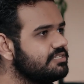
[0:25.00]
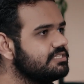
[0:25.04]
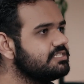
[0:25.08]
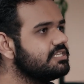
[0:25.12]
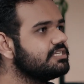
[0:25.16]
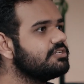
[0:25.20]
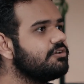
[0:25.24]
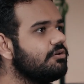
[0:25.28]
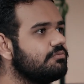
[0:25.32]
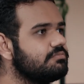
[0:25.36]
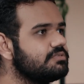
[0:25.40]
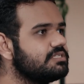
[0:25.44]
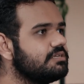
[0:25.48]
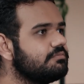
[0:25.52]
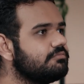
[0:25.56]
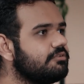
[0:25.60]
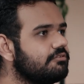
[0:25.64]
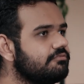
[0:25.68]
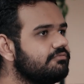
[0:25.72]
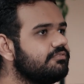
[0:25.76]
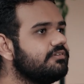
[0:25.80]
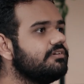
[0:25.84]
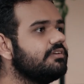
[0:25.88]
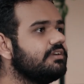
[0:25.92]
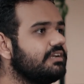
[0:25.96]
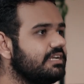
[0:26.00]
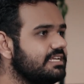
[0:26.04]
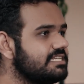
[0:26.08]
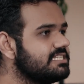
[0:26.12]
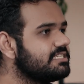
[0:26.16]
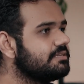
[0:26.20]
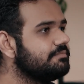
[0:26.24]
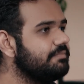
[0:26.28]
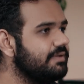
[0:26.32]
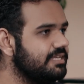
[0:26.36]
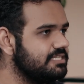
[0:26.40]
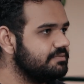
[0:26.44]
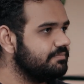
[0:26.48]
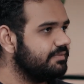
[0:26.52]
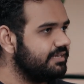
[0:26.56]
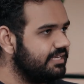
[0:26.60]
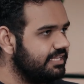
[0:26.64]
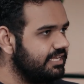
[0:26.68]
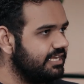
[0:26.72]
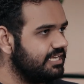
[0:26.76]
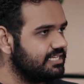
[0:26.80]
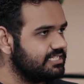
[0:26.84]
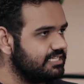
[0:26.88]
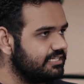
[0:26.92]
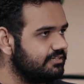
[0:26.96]
uses a concept of a risk-based
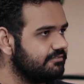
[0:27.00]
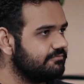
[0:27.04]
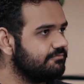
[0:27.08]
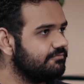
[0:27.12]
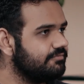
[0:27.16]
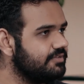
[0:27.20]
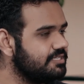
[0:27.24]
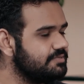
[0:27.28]
mitigation.